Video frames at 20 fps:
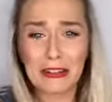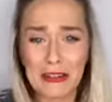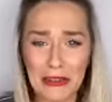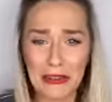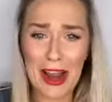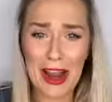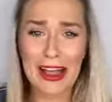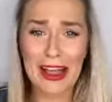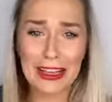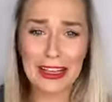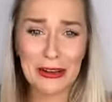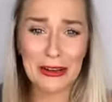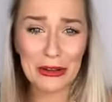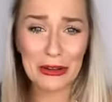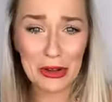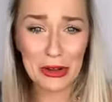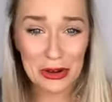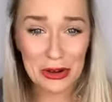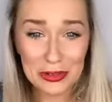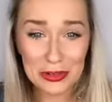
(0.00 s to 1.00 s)
raggedy
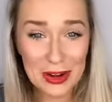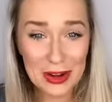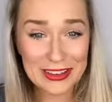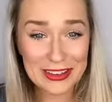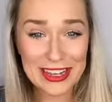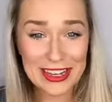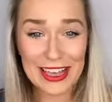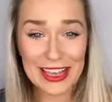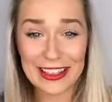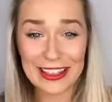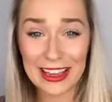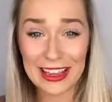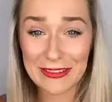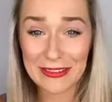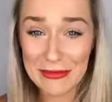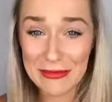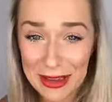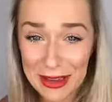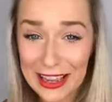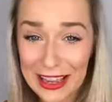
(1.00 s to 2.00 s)
old overalls and
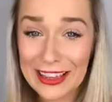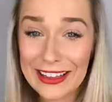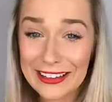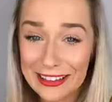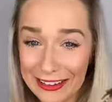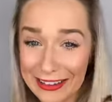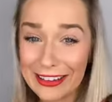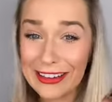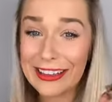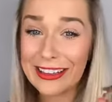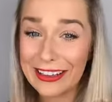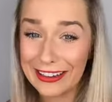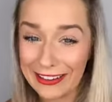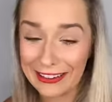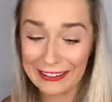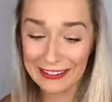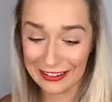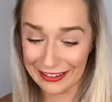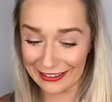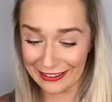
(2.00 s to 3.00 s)
like make it look
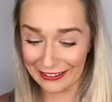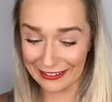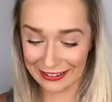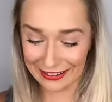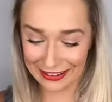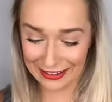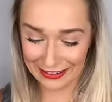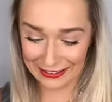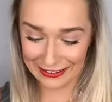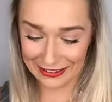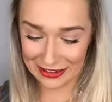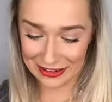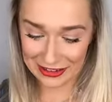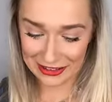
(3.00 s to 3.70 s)
cute, cute, cute.